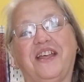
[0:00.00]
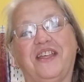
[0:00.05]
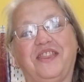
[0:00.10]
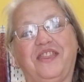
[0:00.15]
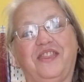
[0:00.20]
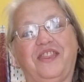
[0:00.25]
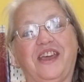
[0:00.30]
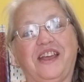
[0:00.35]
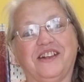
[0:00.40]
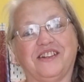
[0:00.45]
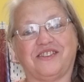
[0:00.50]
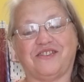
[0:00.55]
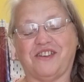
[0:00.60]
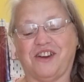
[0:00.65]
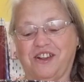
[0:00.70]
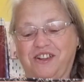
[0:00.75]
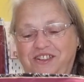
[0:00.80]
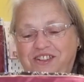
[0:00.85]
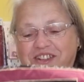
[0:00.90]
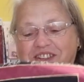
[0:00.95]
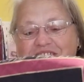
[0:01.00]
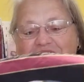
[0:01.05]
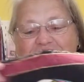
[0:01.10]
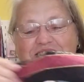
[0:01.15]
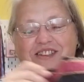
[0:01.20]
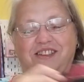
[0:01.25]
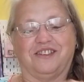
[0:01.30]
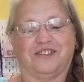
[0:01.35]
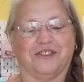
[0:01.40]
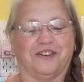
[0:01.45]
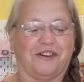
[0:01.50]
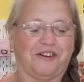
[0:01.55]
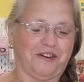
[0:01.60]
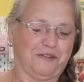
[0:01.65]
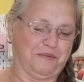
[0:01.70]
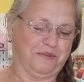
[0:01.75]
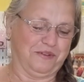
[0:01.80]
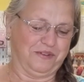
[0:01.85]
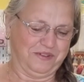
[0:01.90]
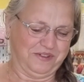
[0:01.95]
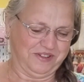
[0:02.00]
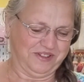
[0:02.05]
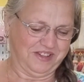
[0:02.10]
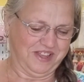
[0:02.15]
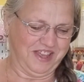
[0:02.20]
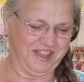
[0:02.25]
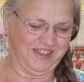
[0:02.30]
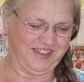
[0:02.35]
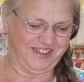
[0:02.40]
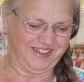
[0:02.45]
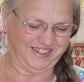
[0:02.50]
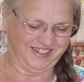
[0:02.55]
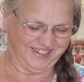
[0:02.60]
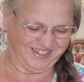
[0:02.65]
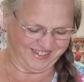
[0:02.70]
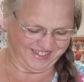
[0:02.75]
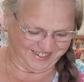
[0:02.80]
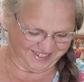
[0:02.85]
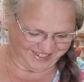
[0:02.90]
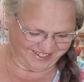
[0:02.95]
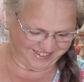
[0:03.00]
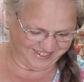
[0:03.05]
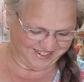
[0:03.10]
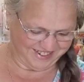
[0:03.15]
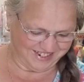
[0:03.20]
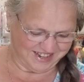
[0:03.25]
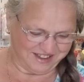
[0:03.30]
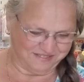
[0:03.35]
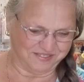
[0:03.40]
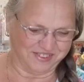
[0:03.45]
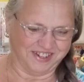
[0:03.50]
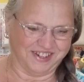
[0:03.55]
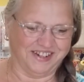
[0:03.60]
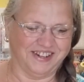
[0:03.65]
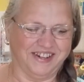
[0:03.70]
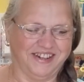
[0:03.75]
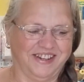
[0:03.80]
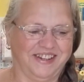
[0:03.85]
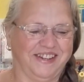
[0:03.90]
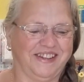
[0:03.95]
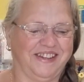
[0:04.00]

Thanks, Rosie. That's adorable. Love it.